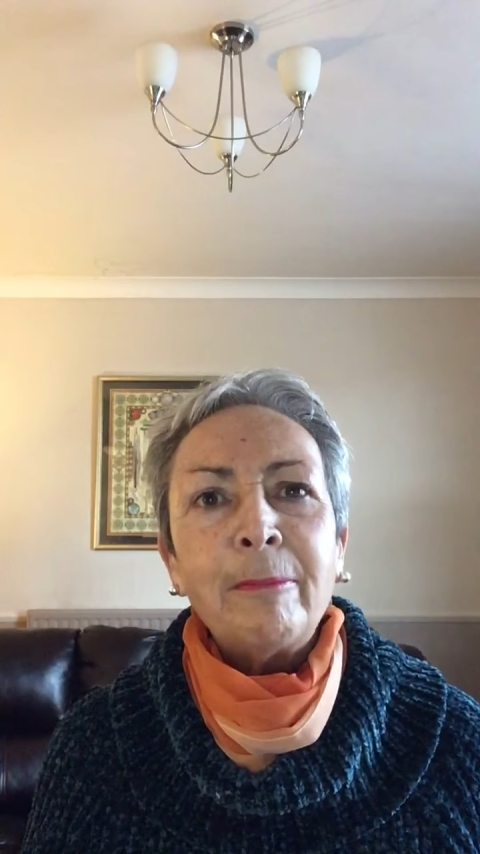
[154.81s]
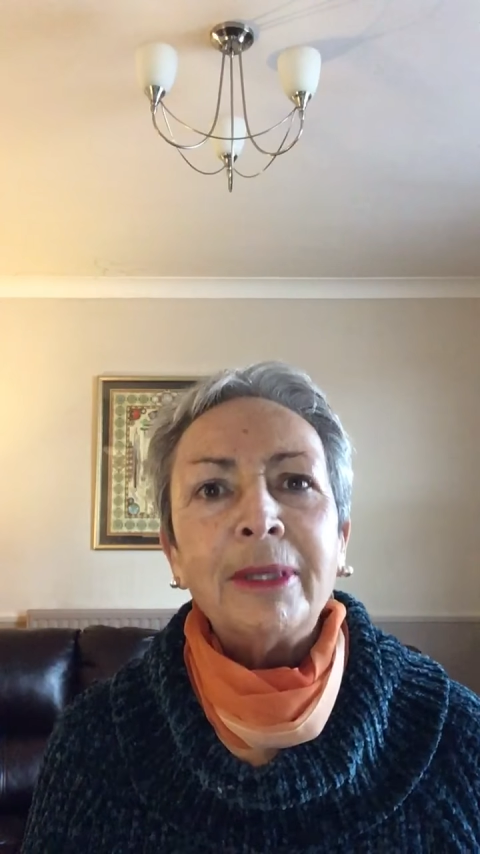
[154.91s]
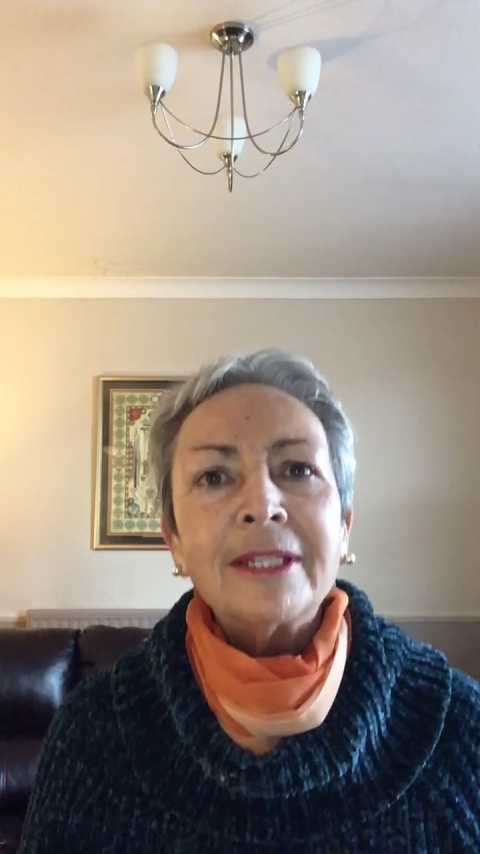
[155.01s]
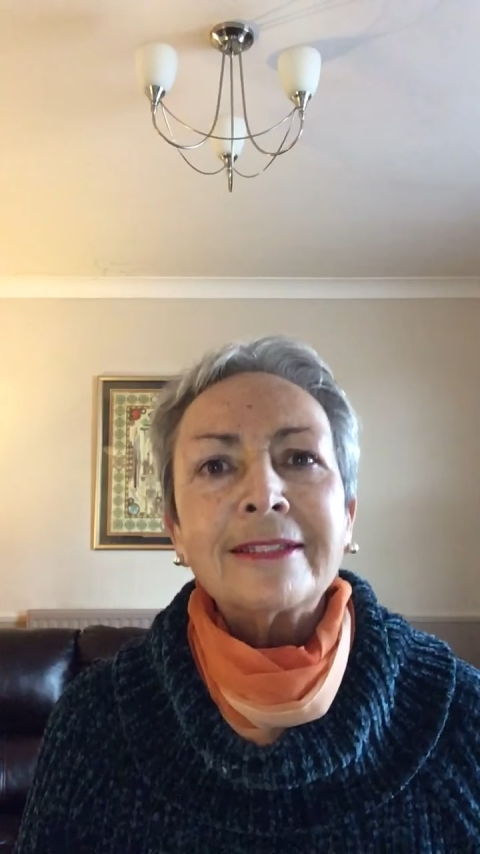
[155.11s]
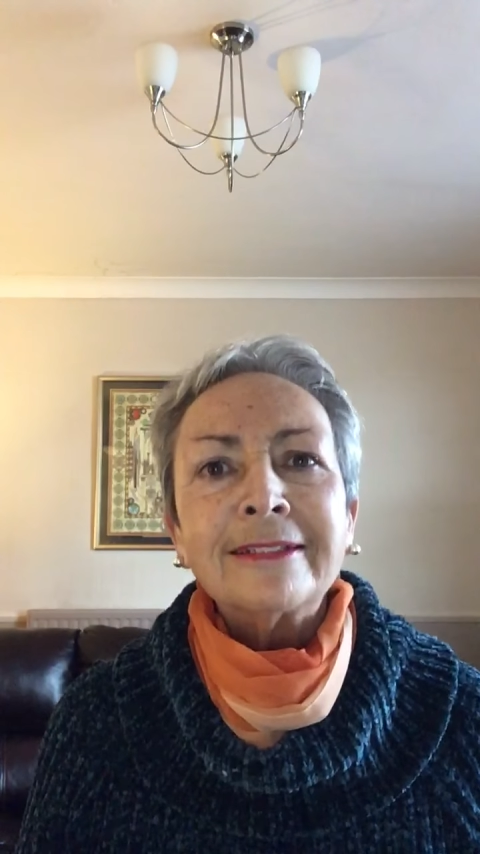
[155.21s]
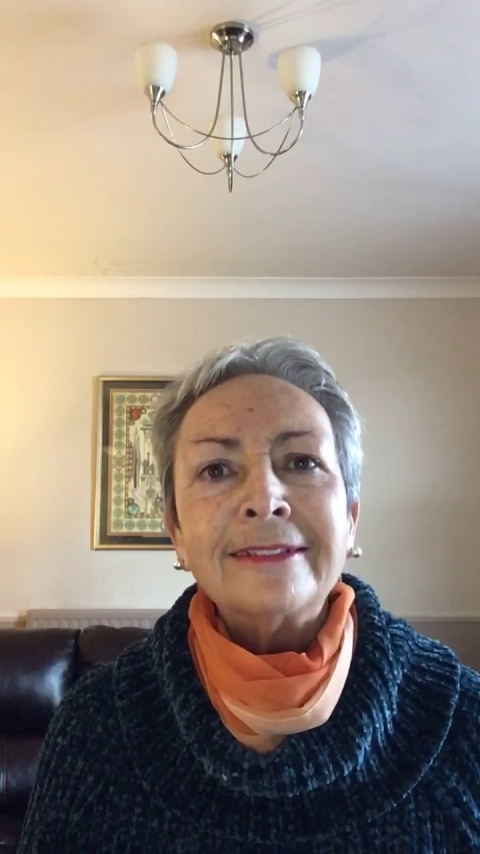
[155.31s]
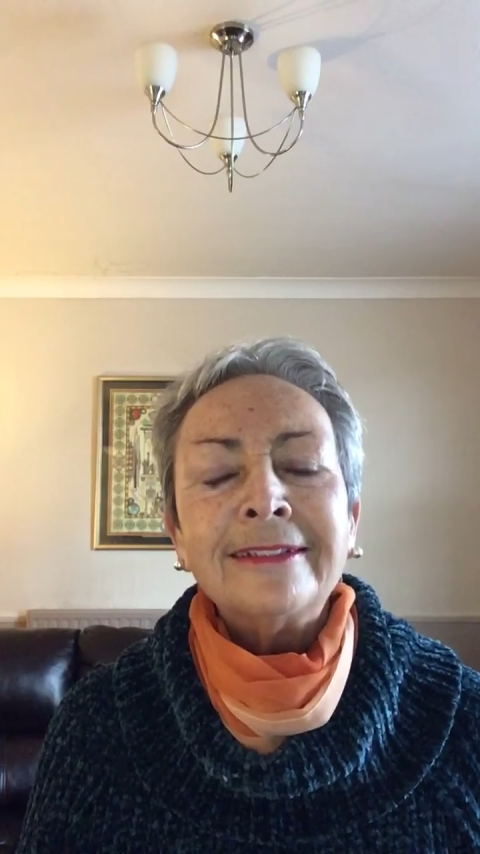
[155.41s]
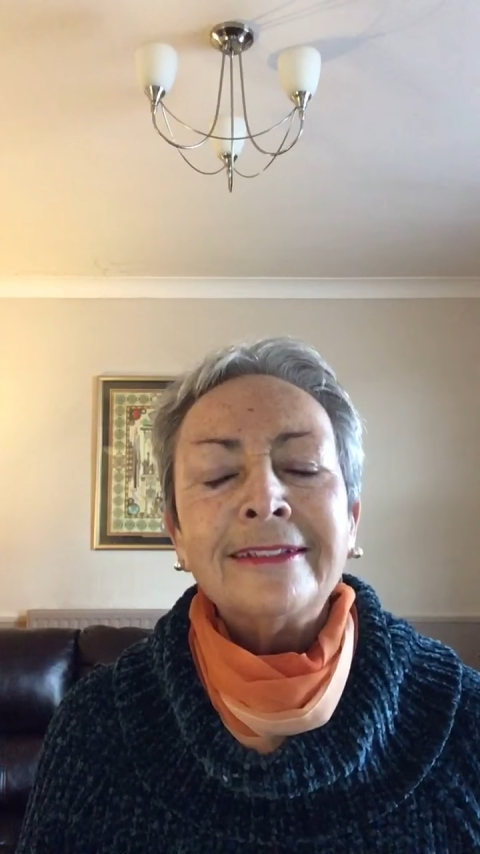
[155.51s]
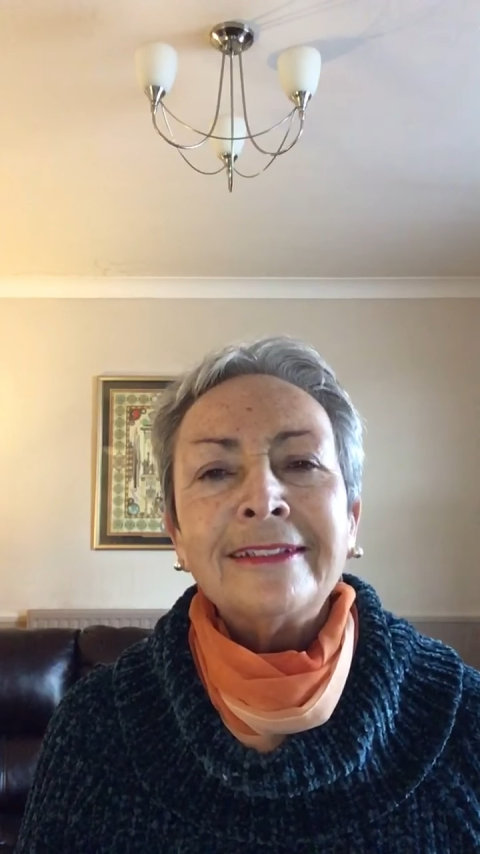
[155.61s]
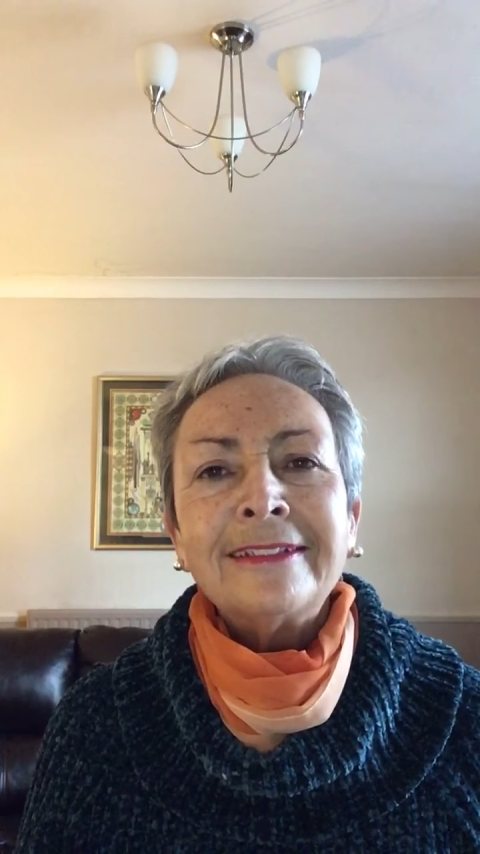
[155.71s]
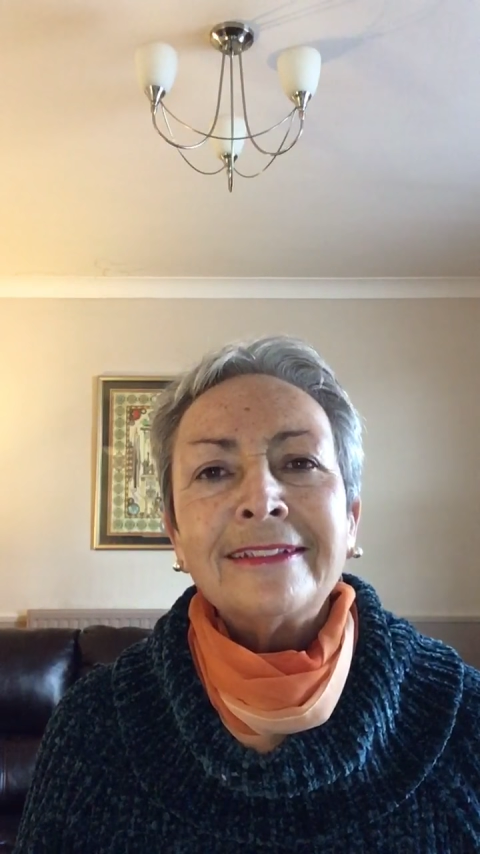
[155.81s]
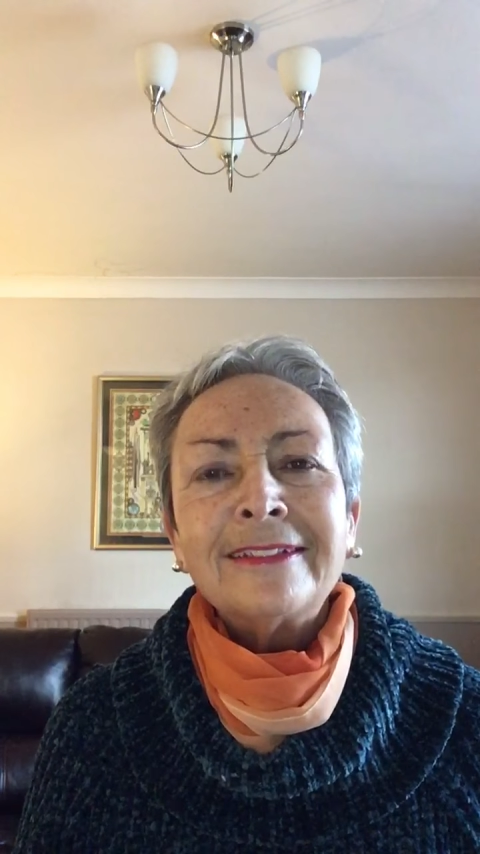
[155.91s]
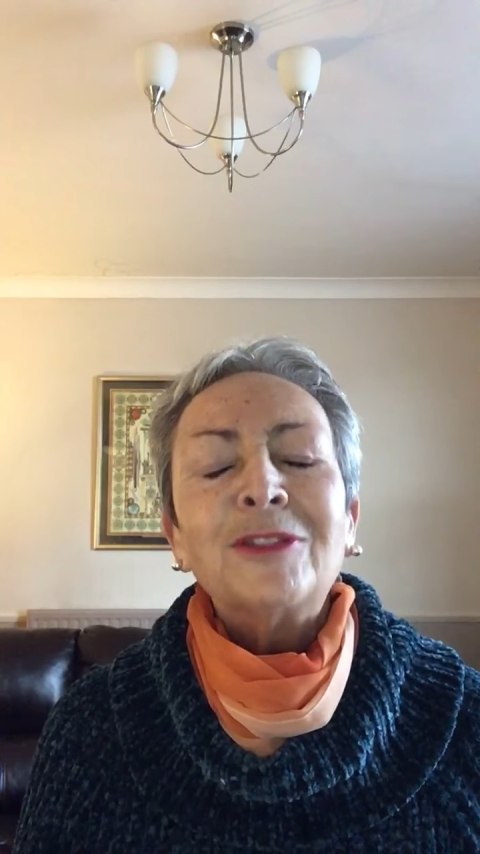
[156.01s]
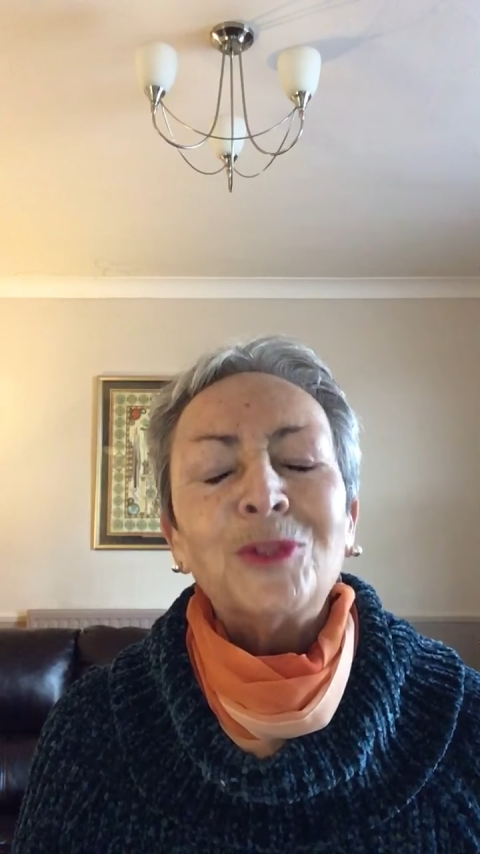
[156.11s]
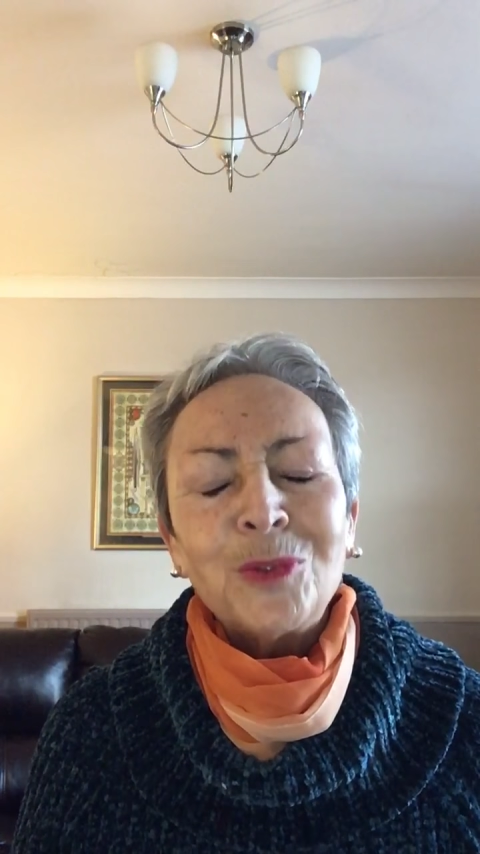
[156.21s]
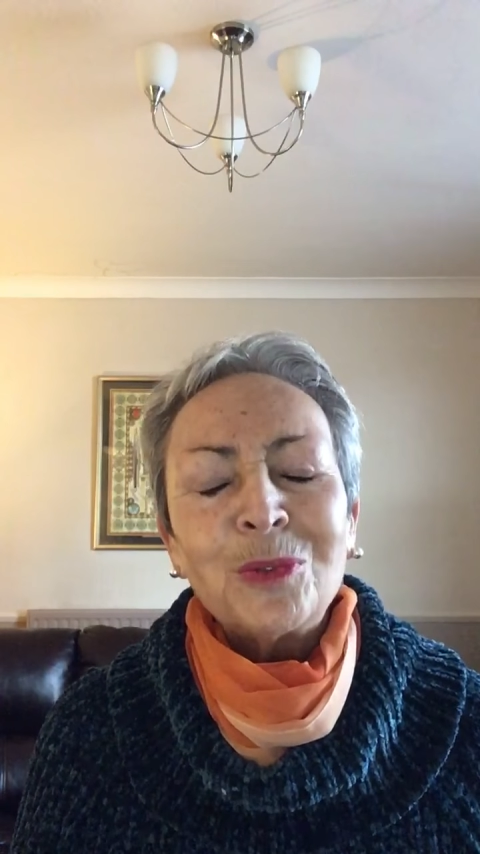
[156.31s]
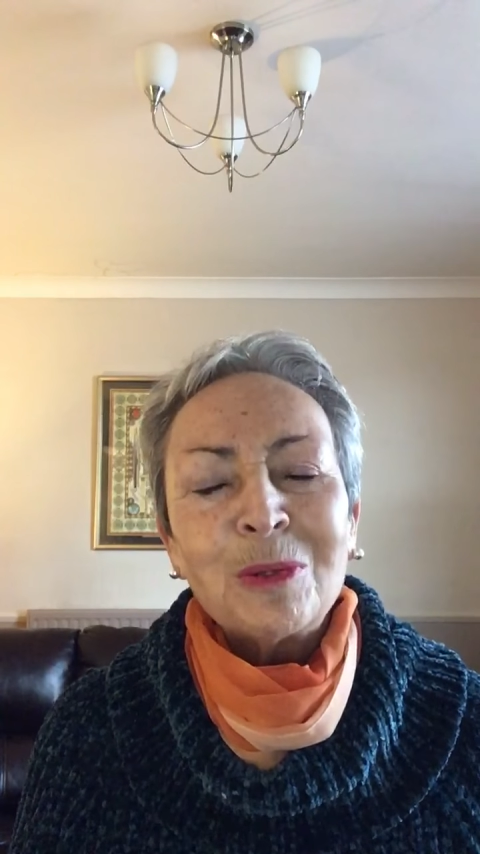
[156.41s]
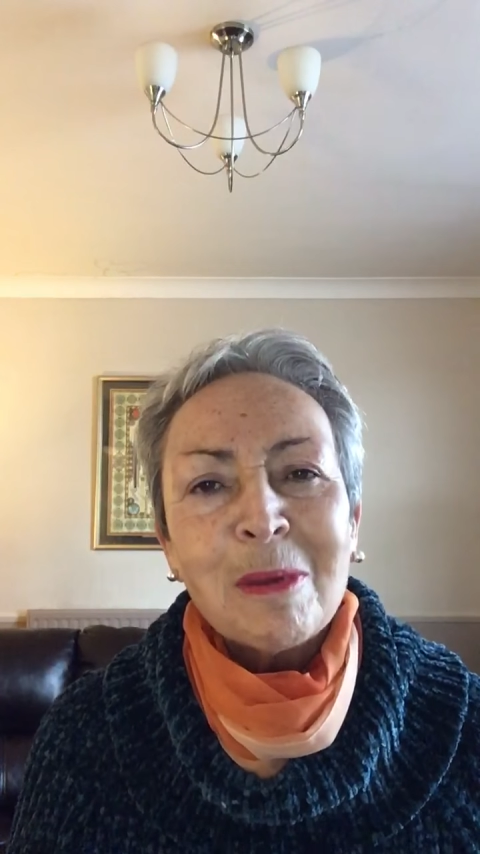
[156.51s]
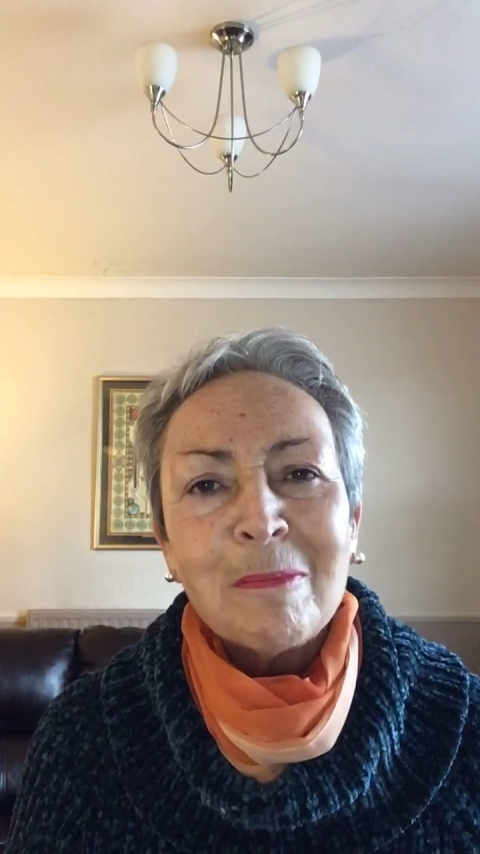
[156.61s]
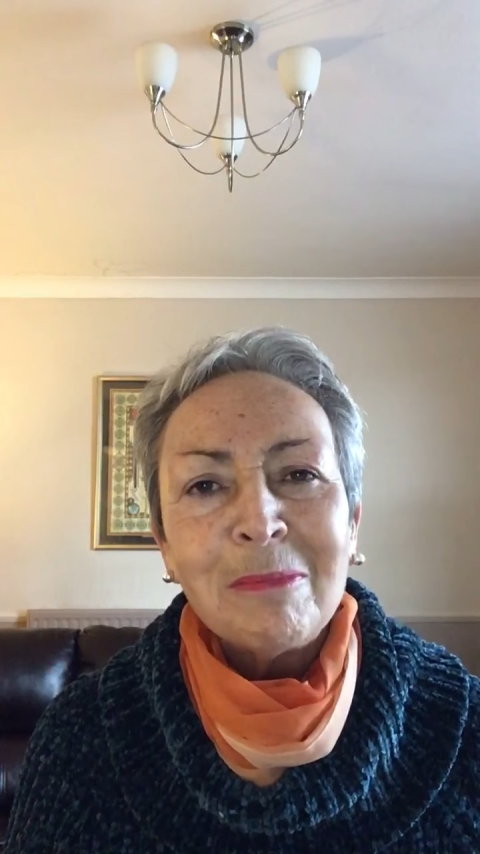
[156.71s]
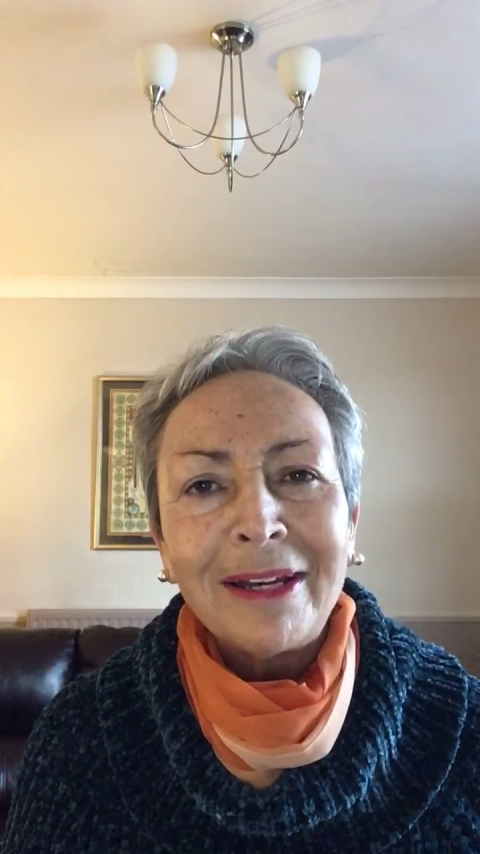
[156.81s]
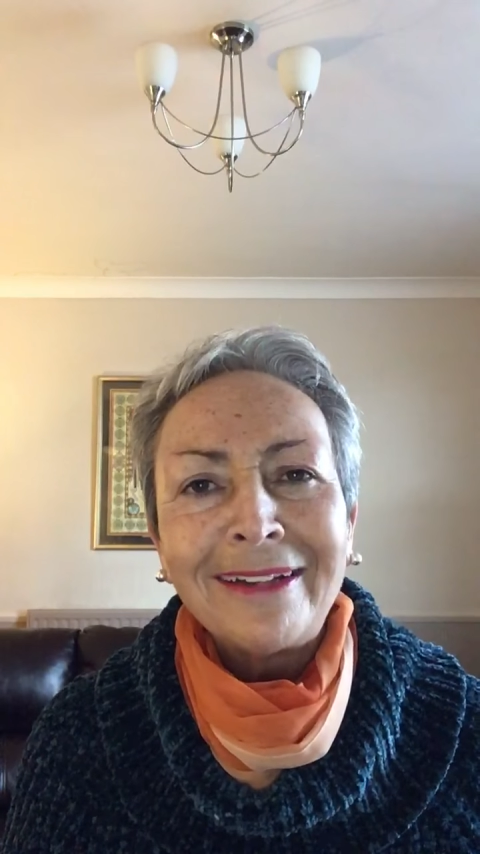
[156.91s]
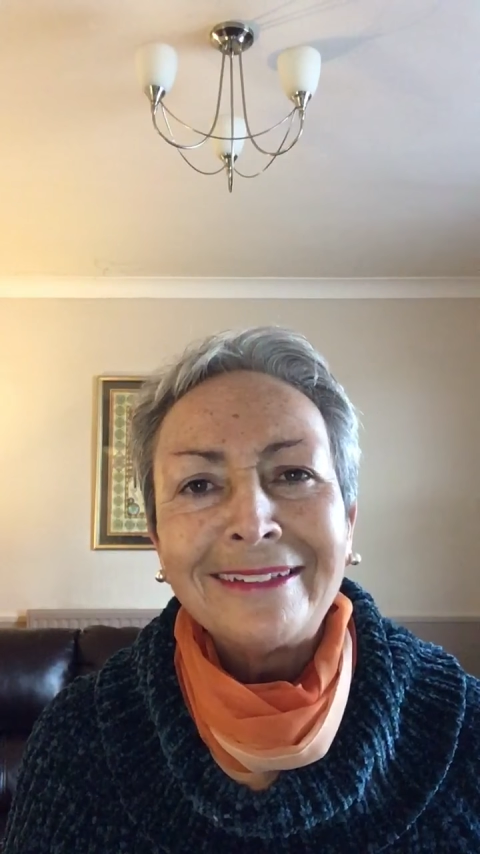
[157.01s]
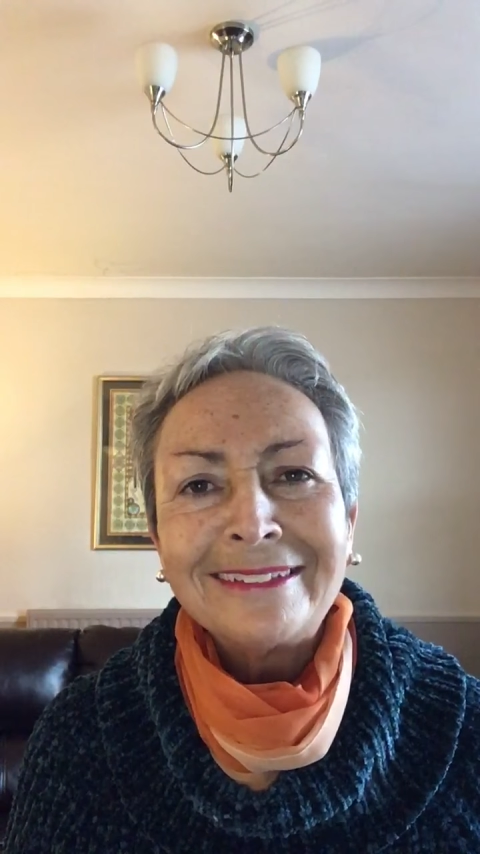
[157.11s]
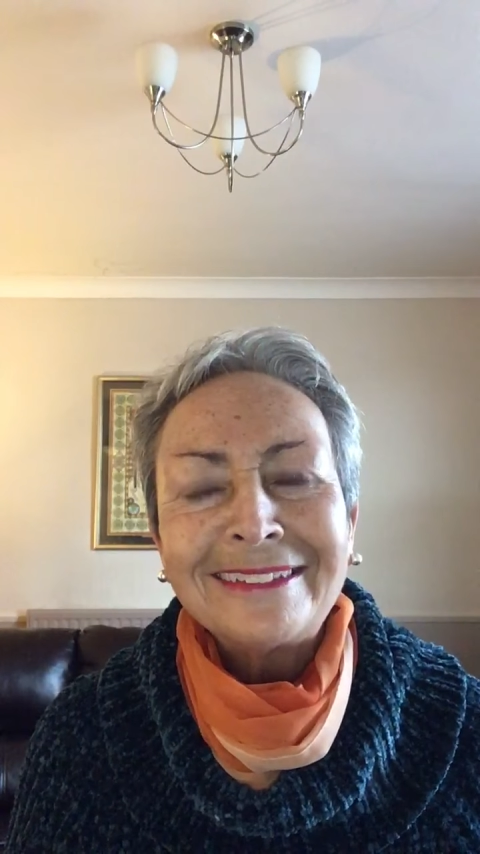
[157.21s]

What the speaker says: person that you remember.